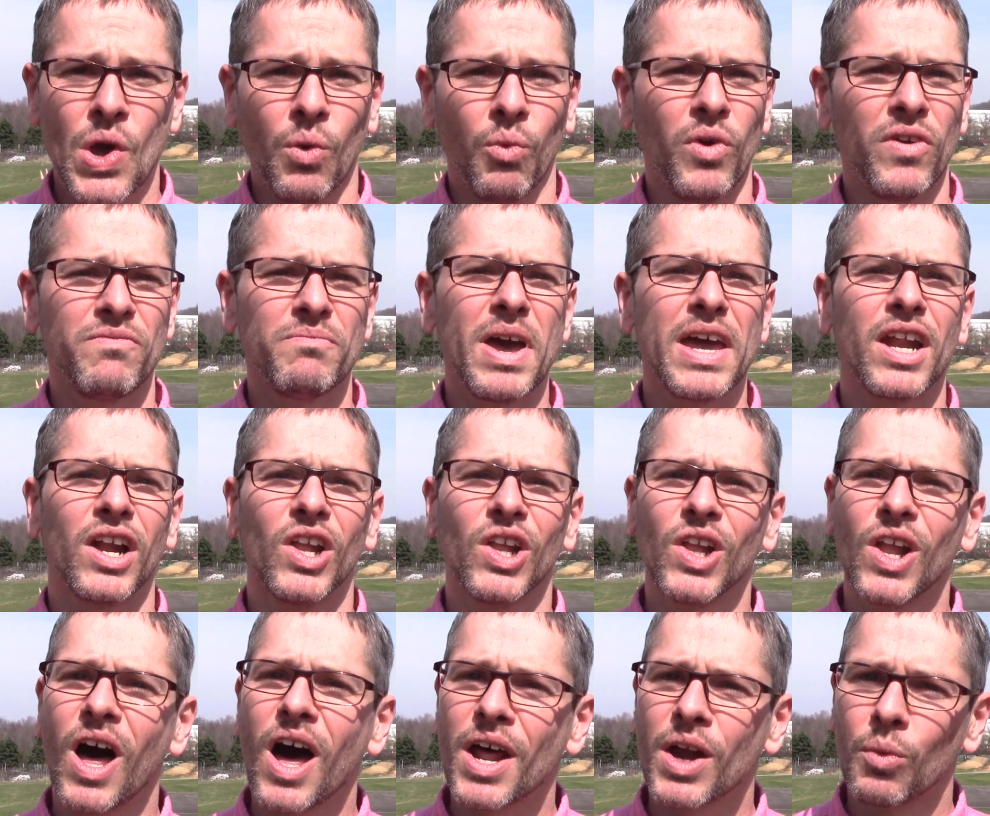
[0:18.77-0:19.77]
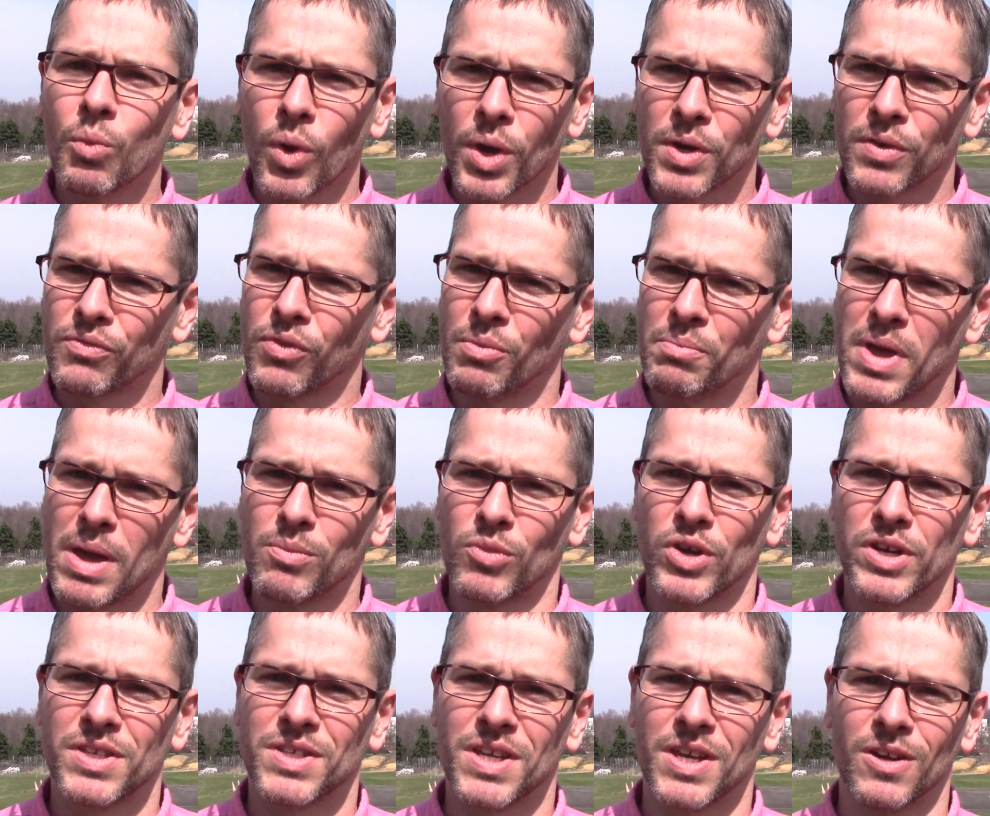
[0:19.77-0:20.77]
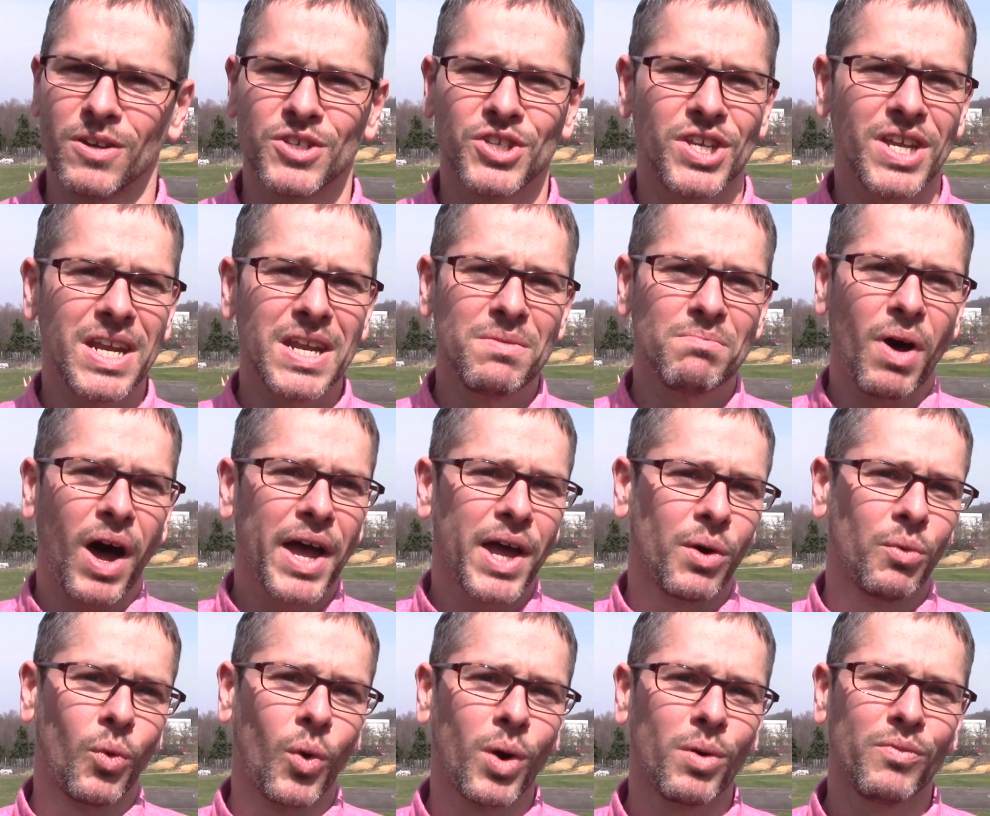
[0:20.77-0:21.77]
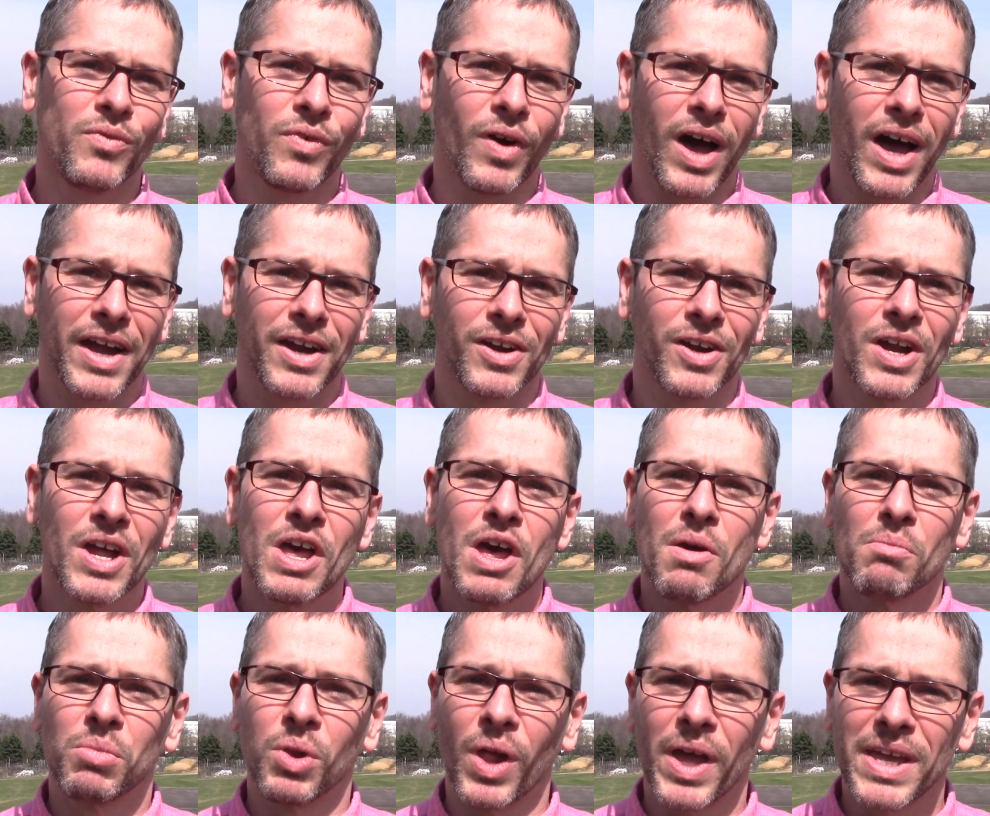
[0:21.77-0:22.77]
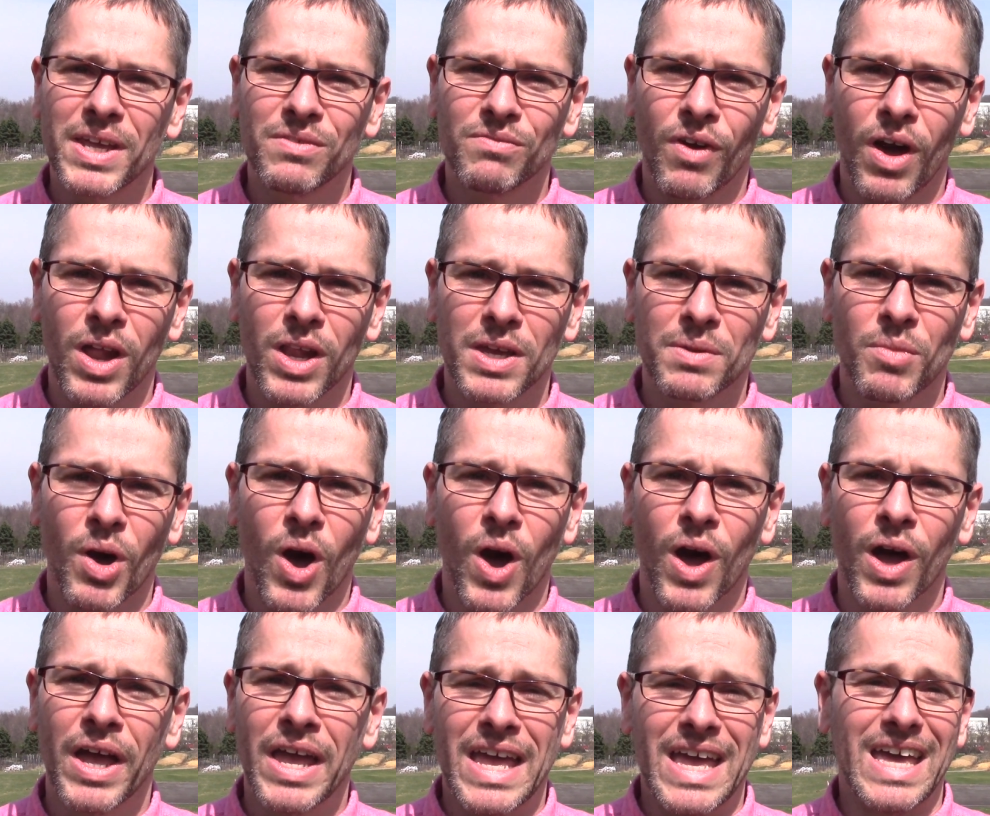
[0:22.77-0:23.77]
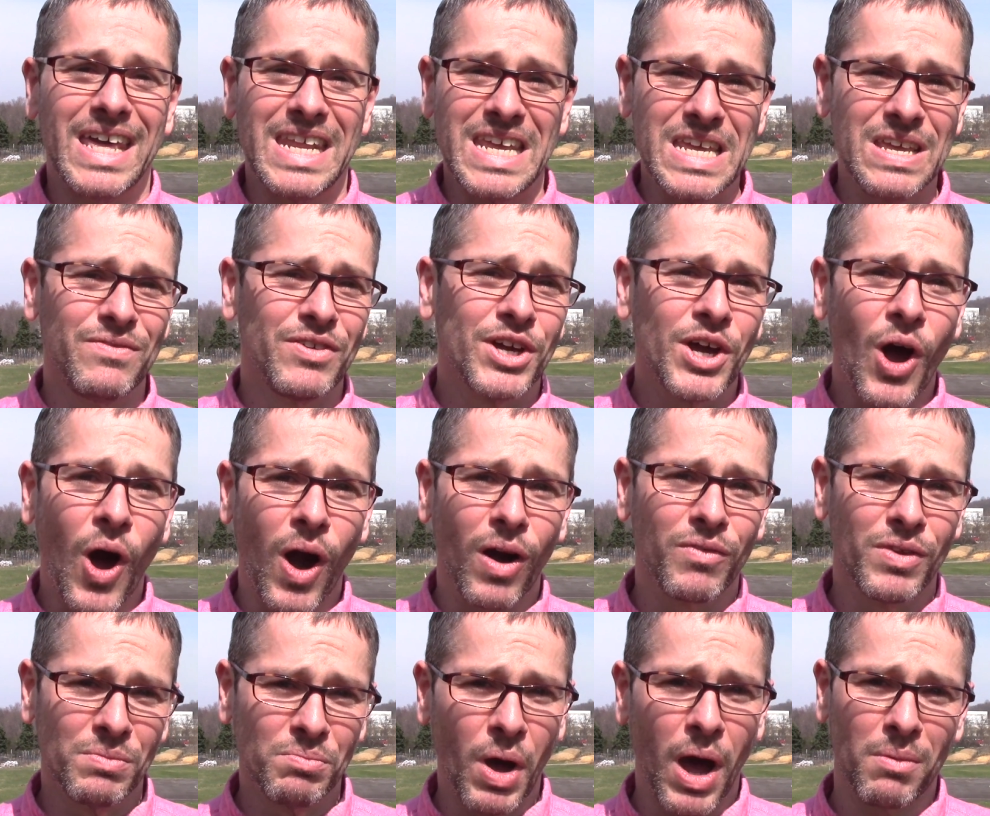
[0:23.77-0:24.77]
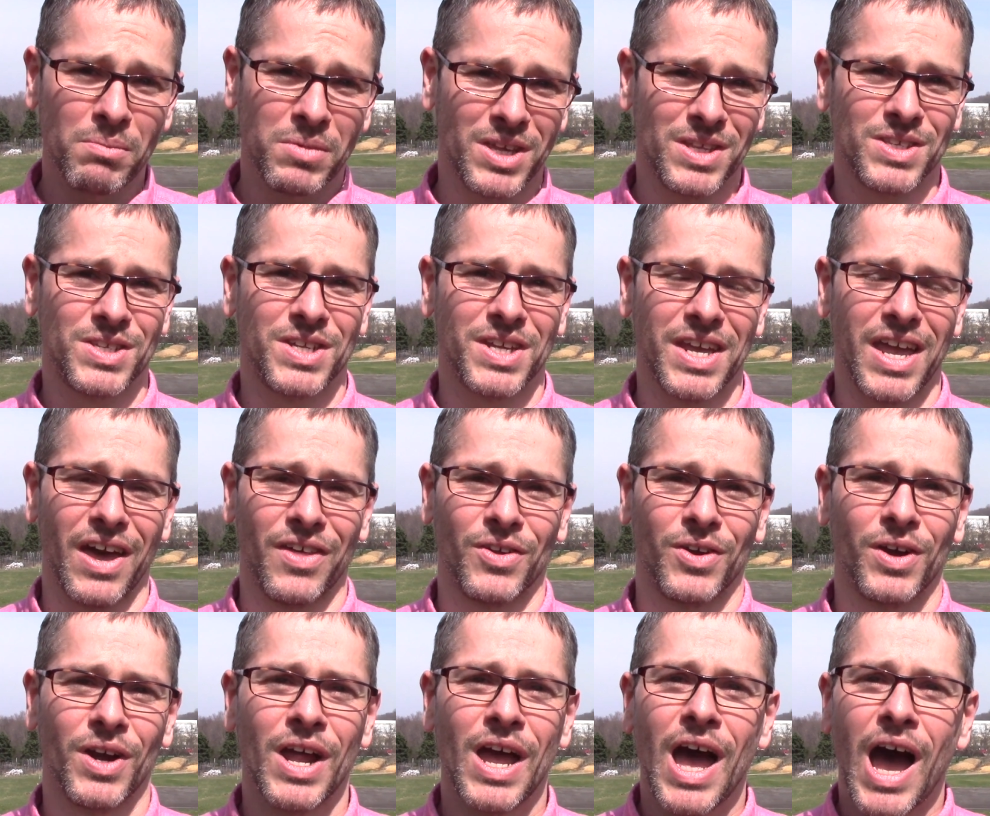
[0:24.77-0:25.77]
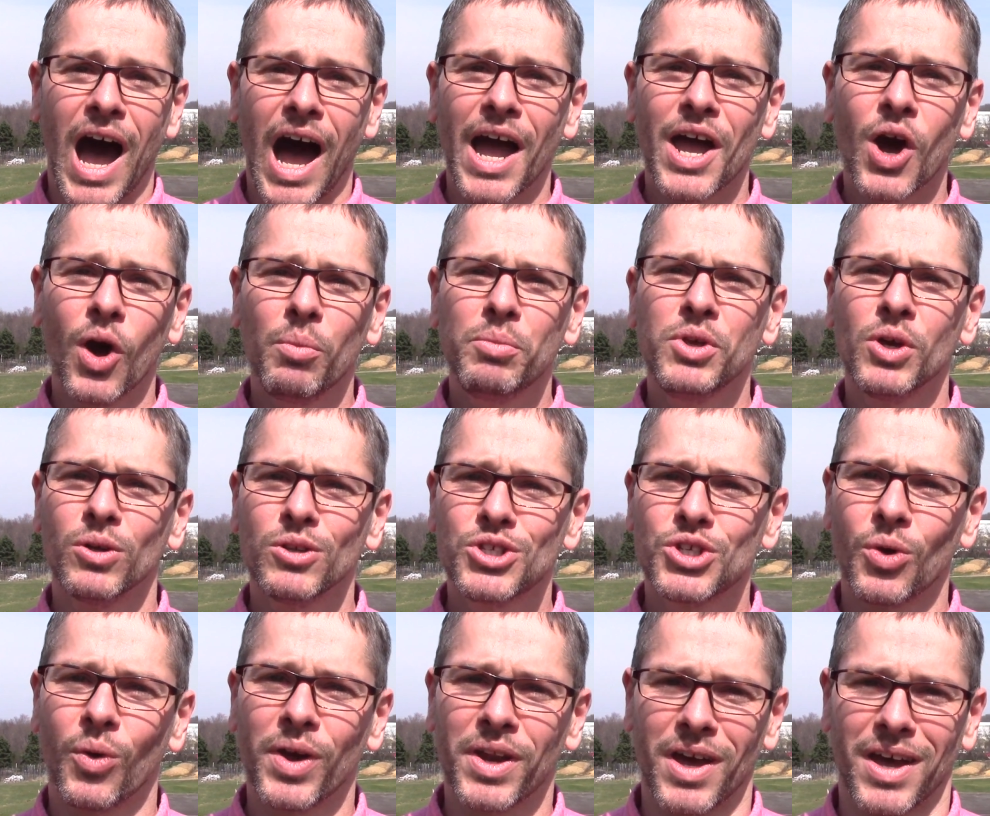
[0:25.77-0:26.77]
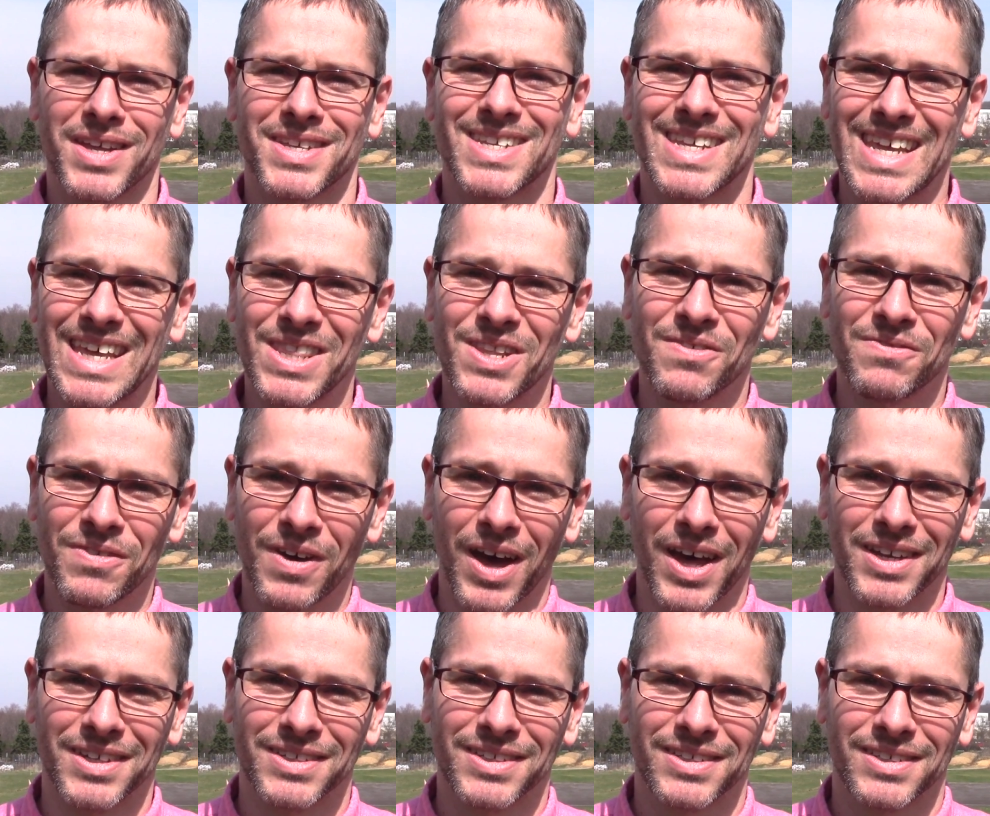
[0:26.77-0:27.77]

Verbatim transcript: We've made a lot of wonderful memories here, sitting by a warm fire, playing volleyball, and even carving pumpkins together. I hope you'll join us in the fun.